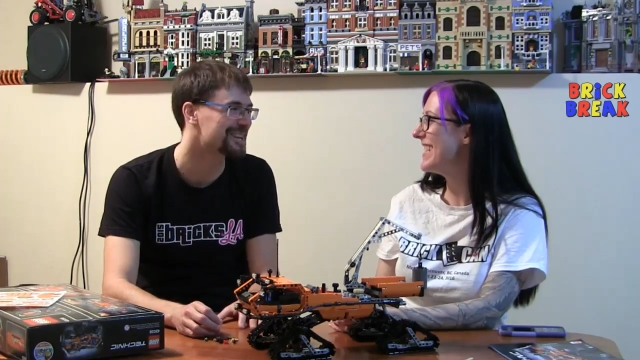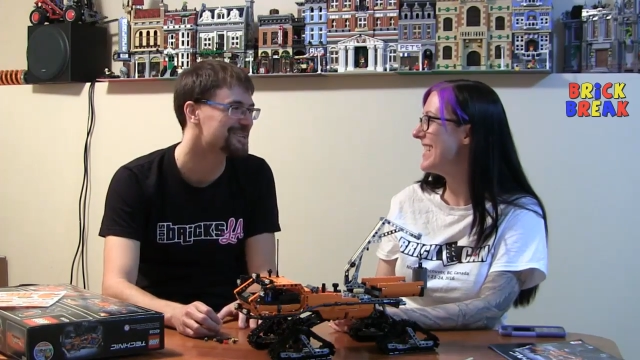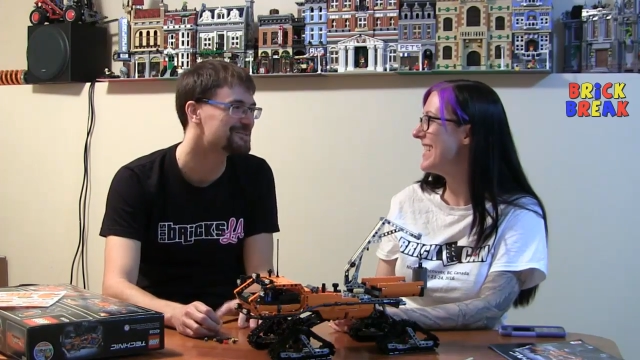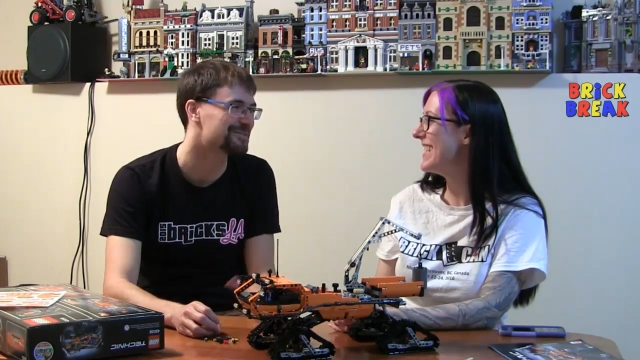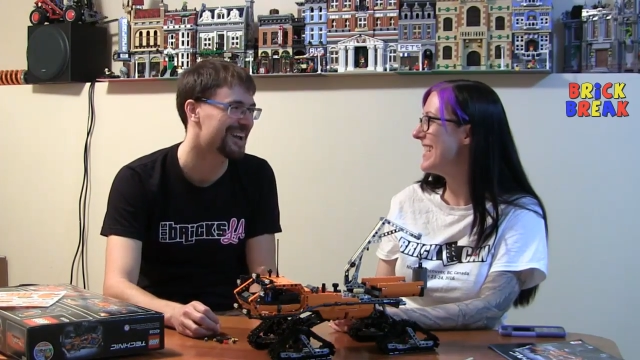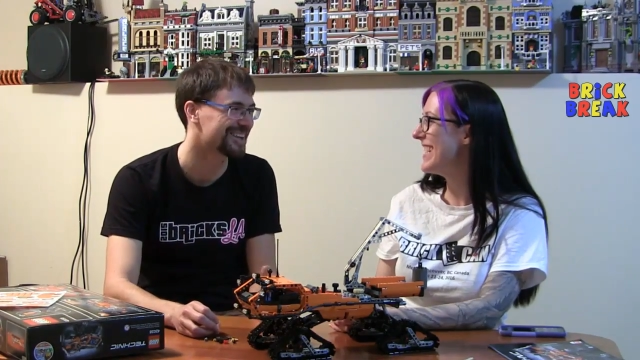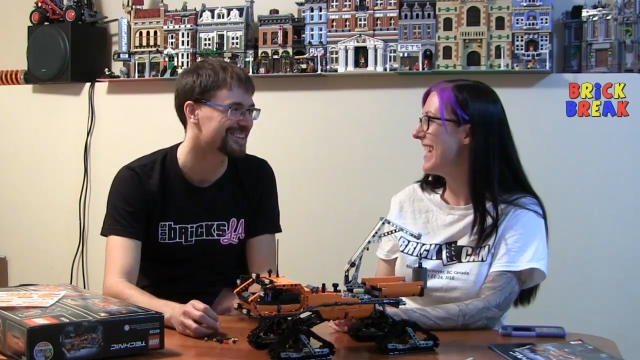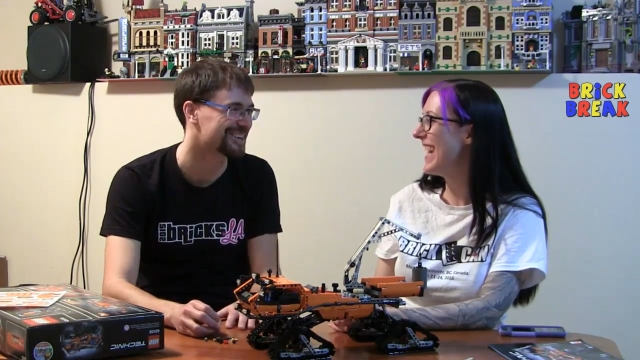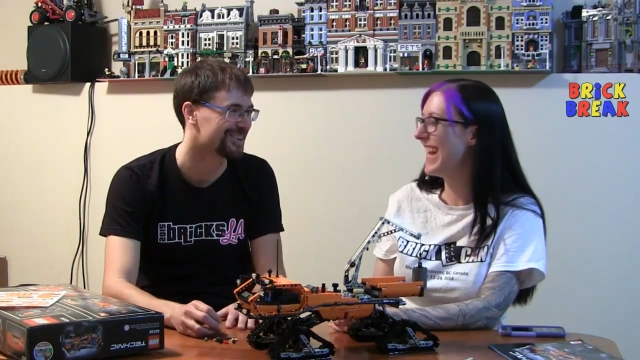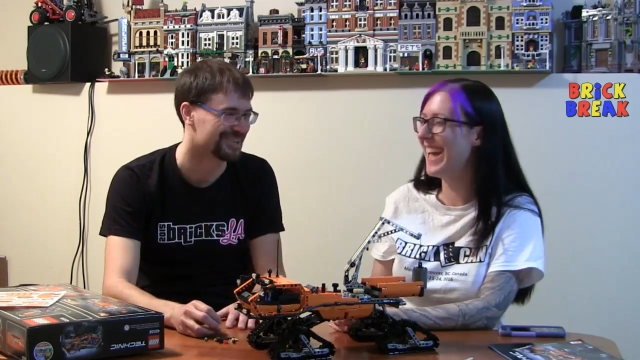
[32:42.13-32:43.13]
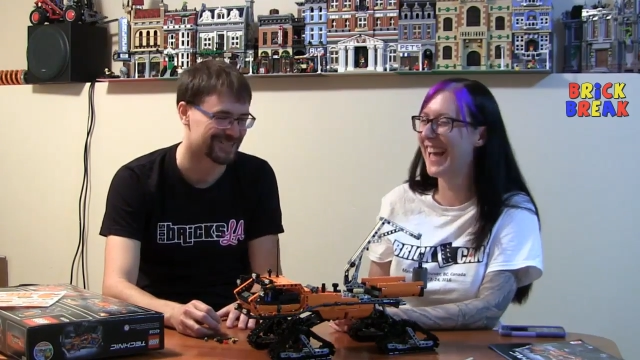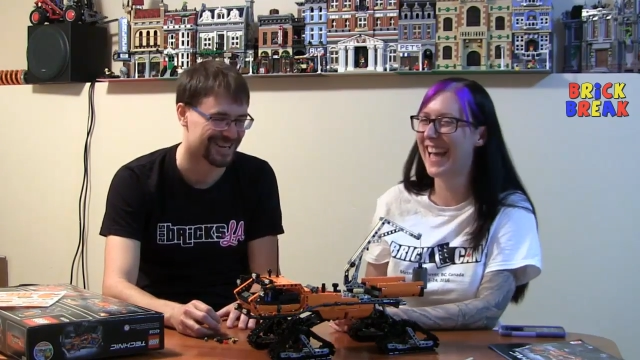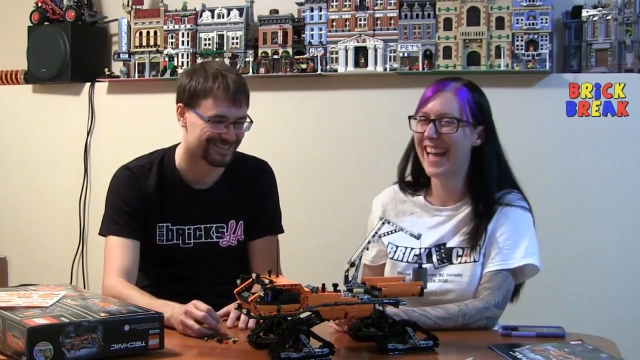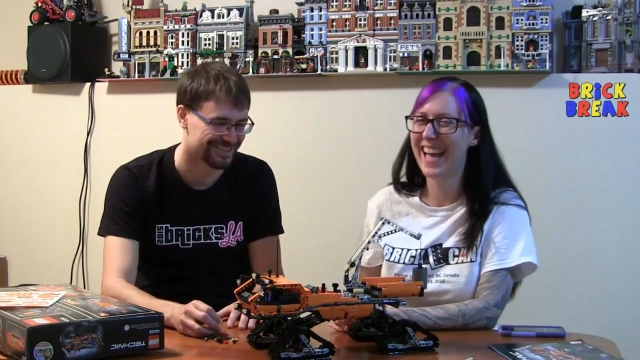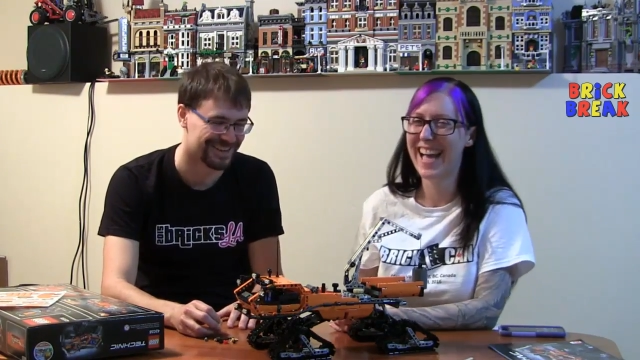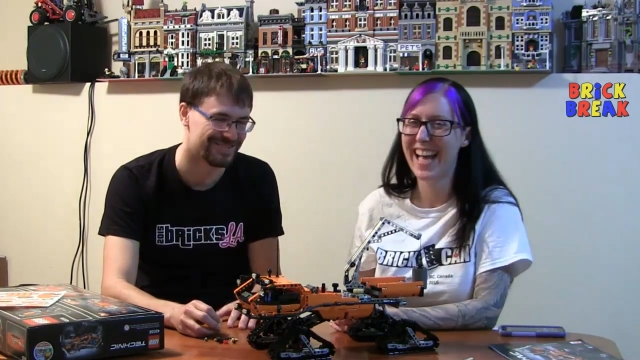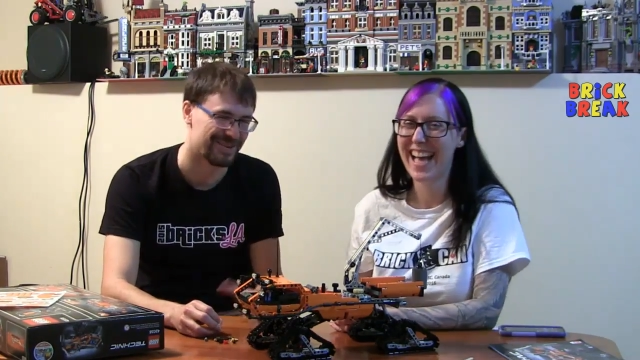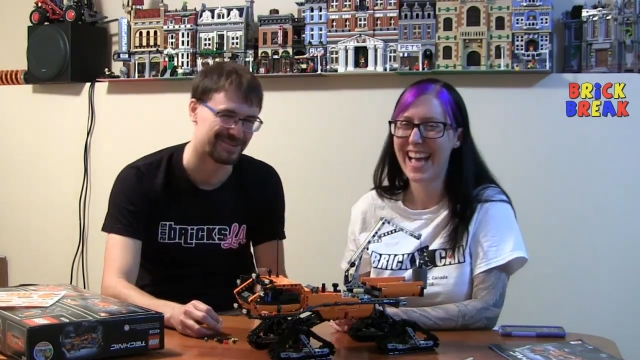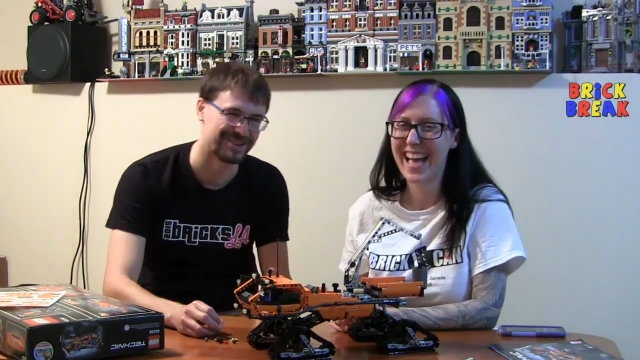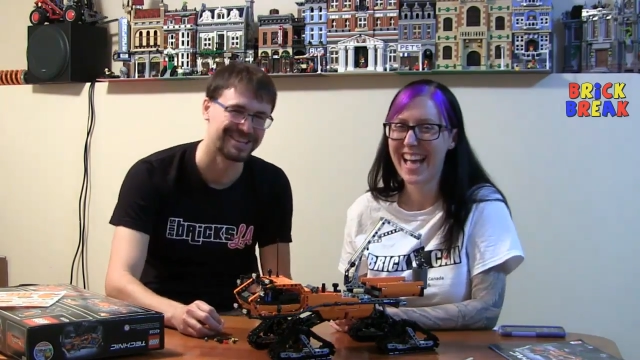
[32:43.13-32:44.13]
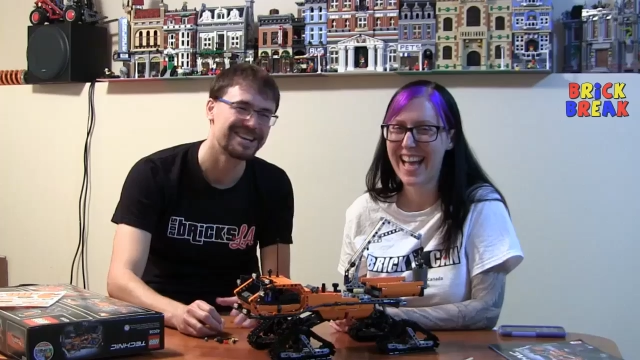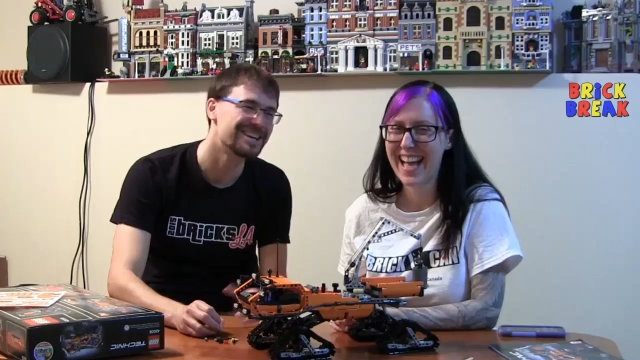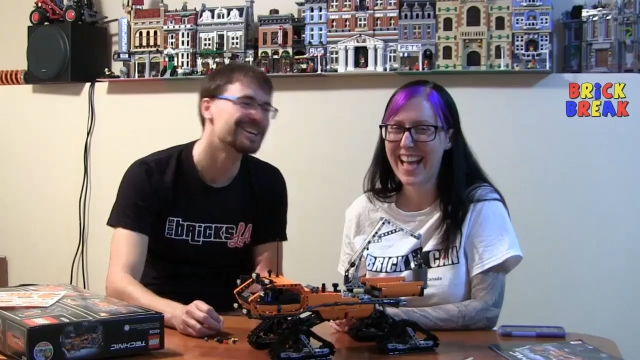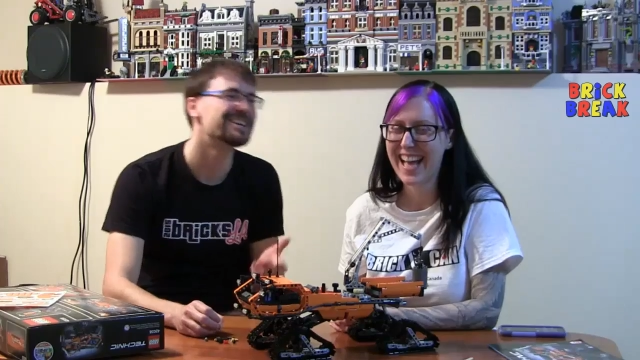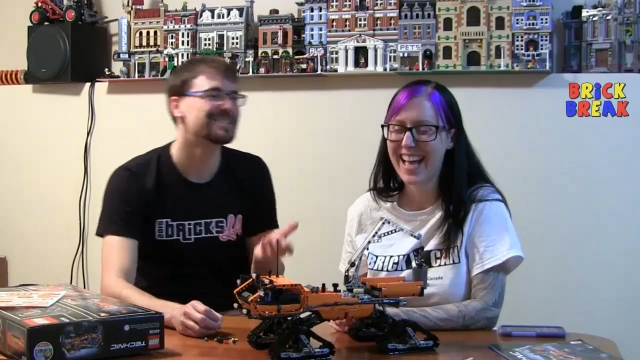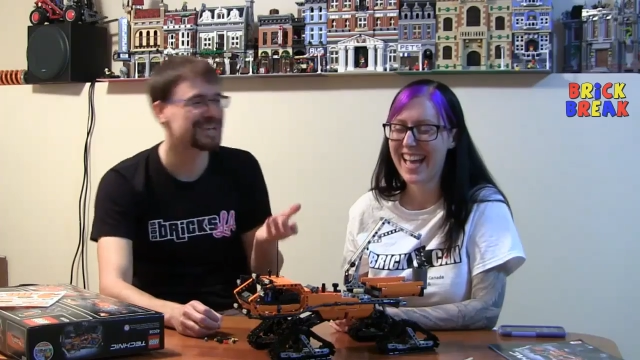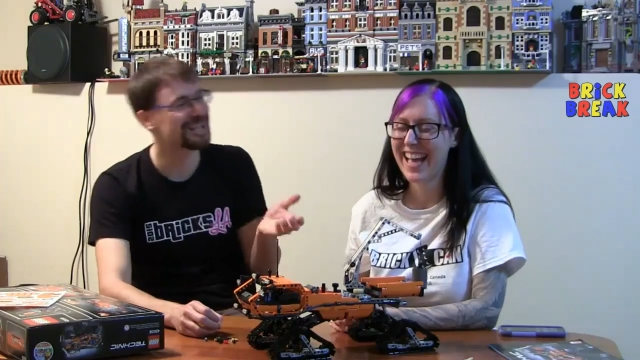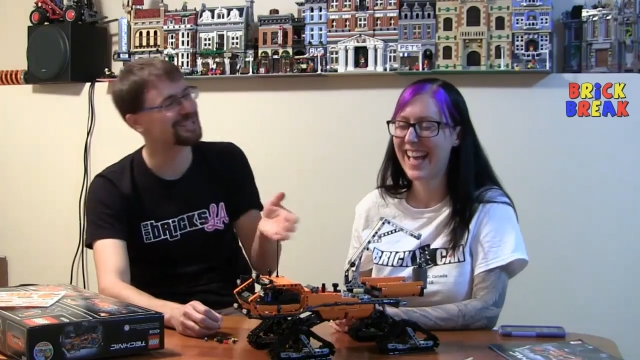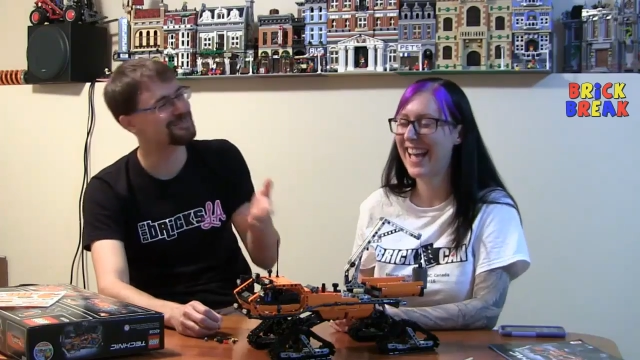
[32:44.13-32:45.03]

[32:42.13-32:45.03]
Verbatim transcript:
Speaker 1: like, newfangled technology, I don't know. I'm not really... Tell